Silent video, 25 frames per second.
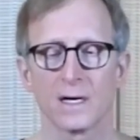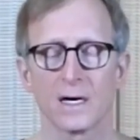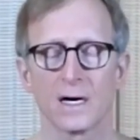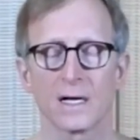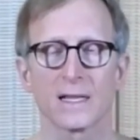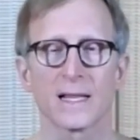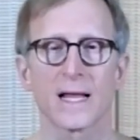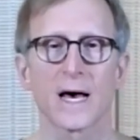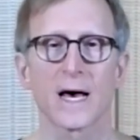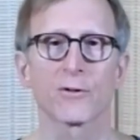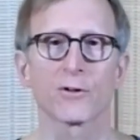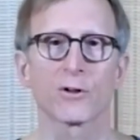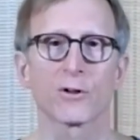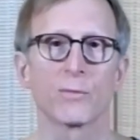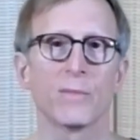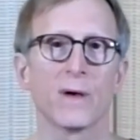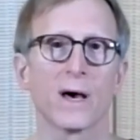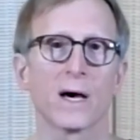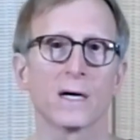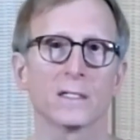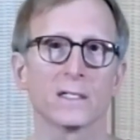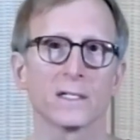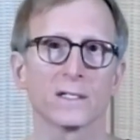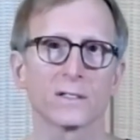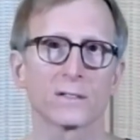Allow your
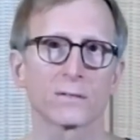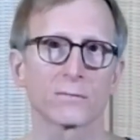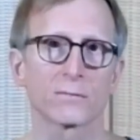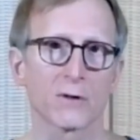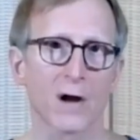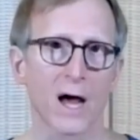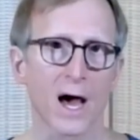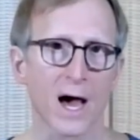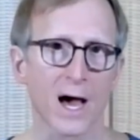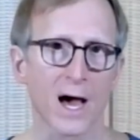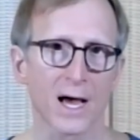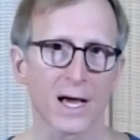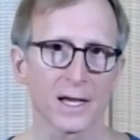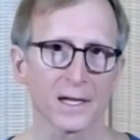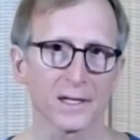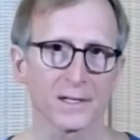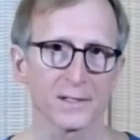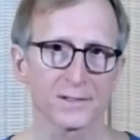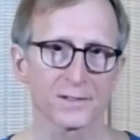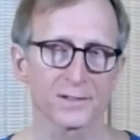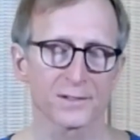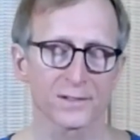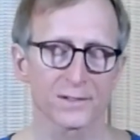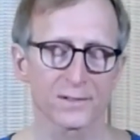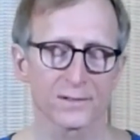belly to
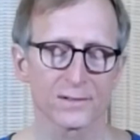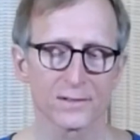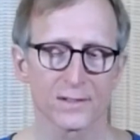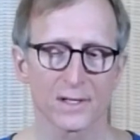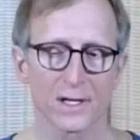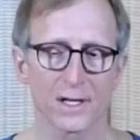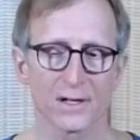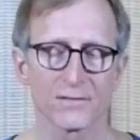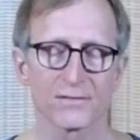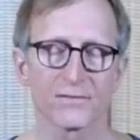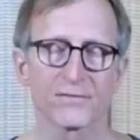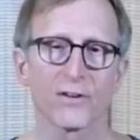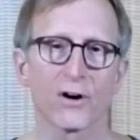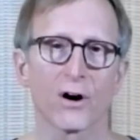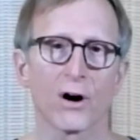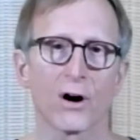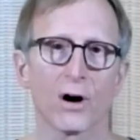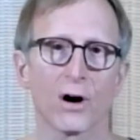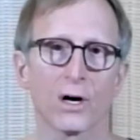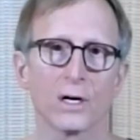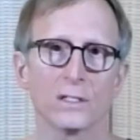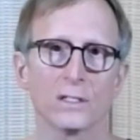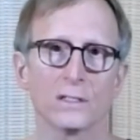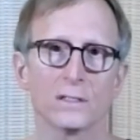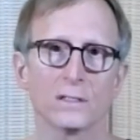rise and
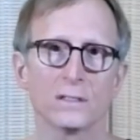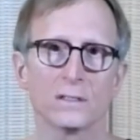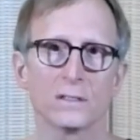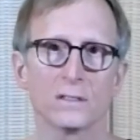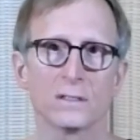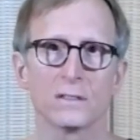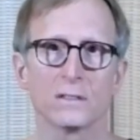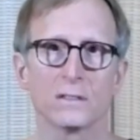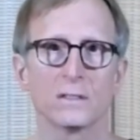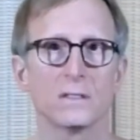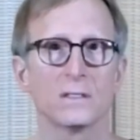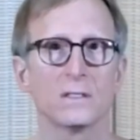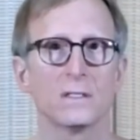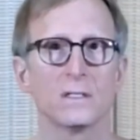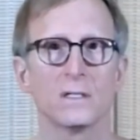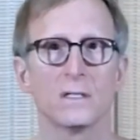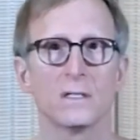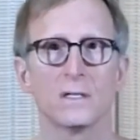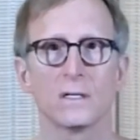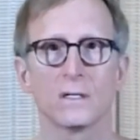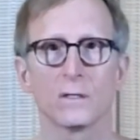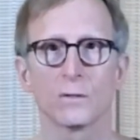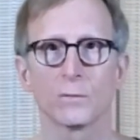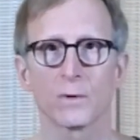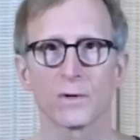fall
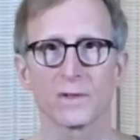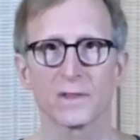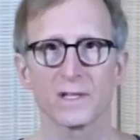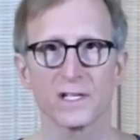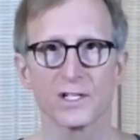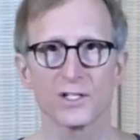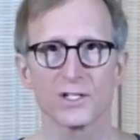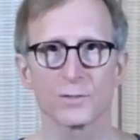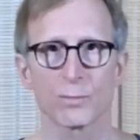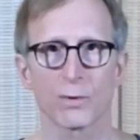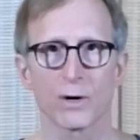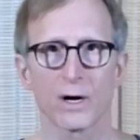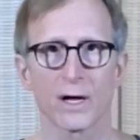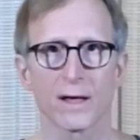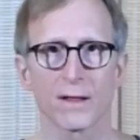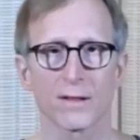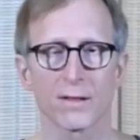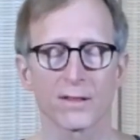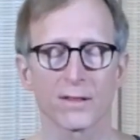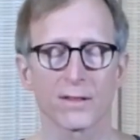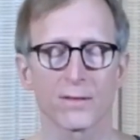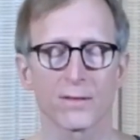with each breath.